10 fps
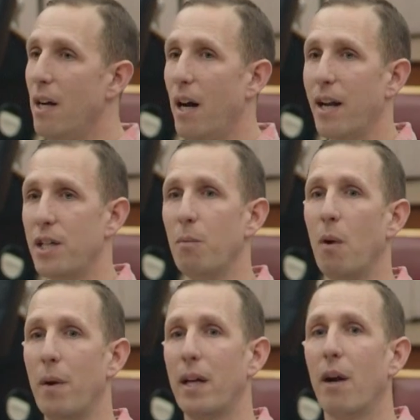And actually,
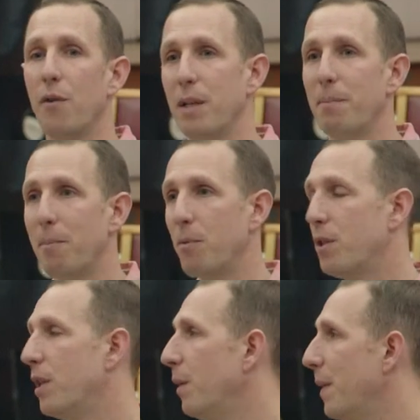what we're encouraging people
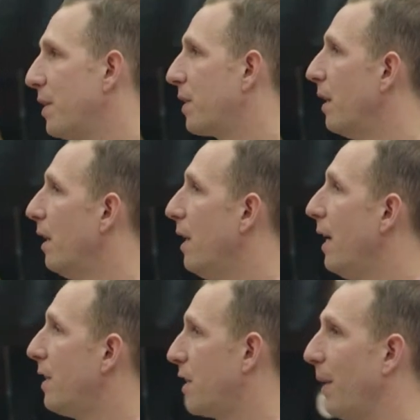to do is
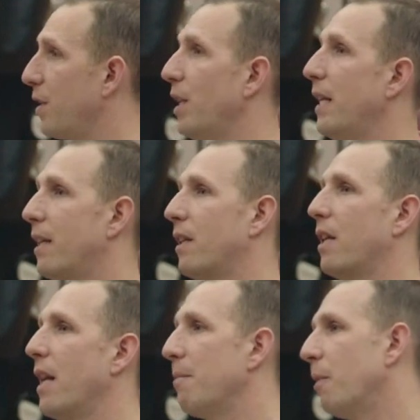to actually
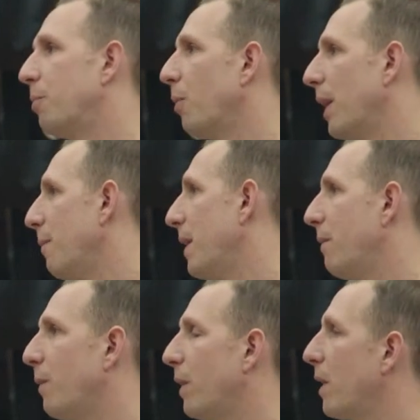connect more broadly. And
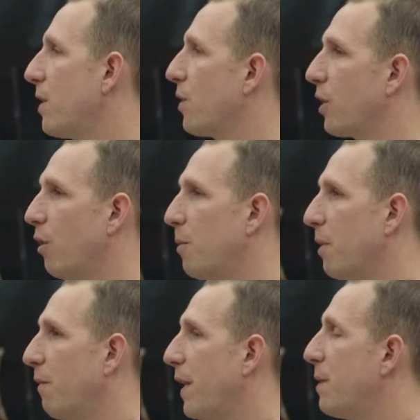there's lots of
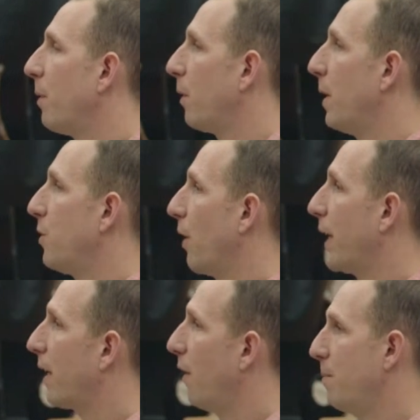groups on Facebook that we try
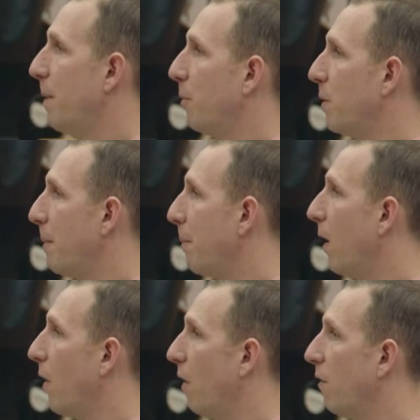to encourage people to be
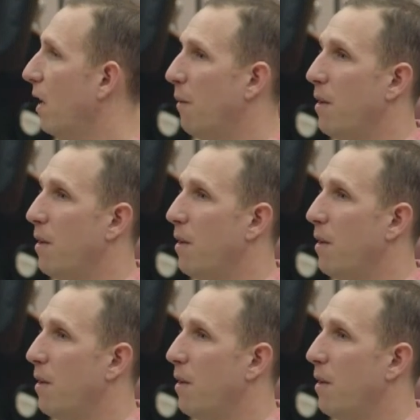part of.